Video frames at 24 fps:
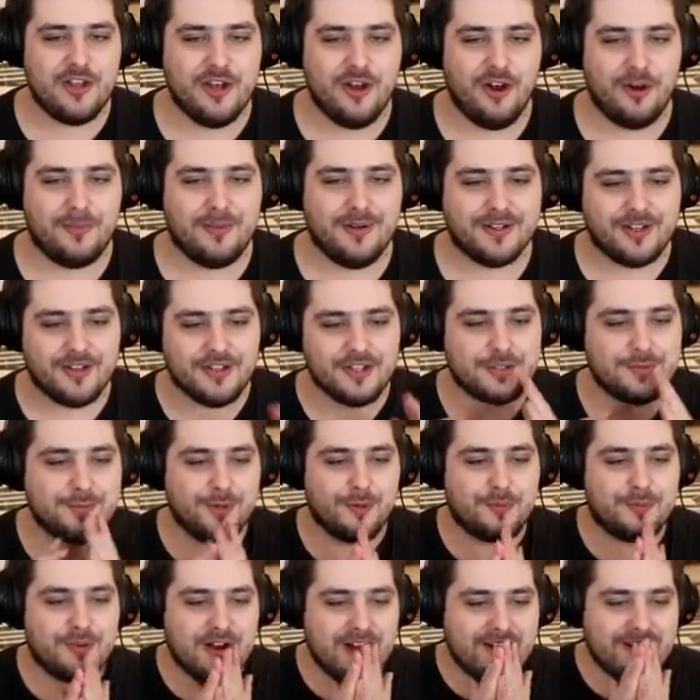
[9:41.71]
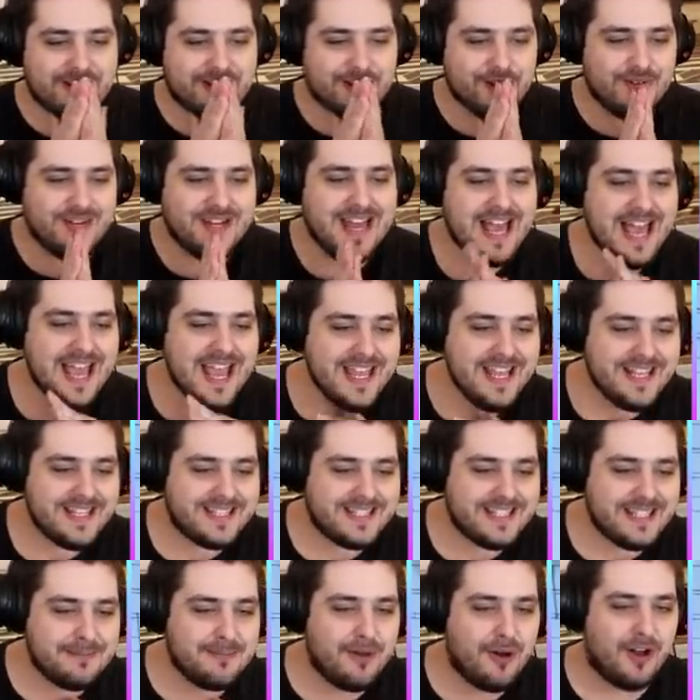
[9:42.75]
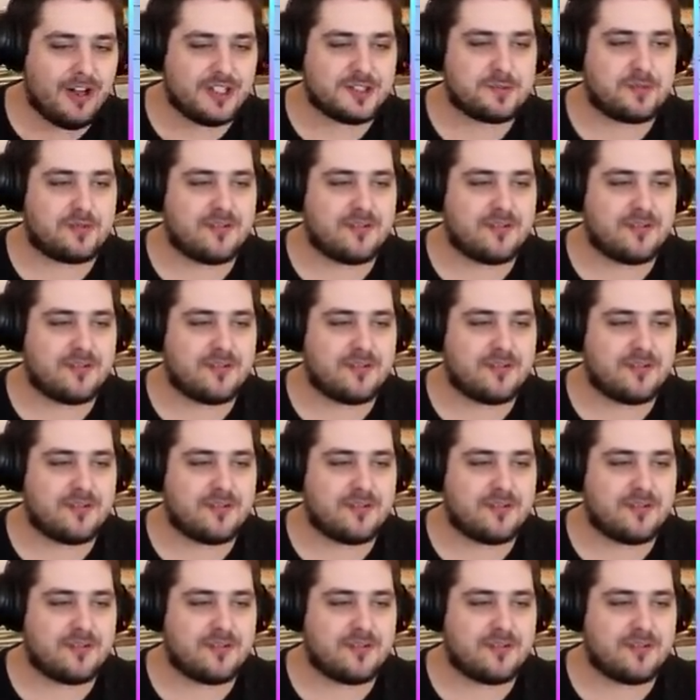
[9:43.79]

Oh my God, the Small Prairie's doing eighty miles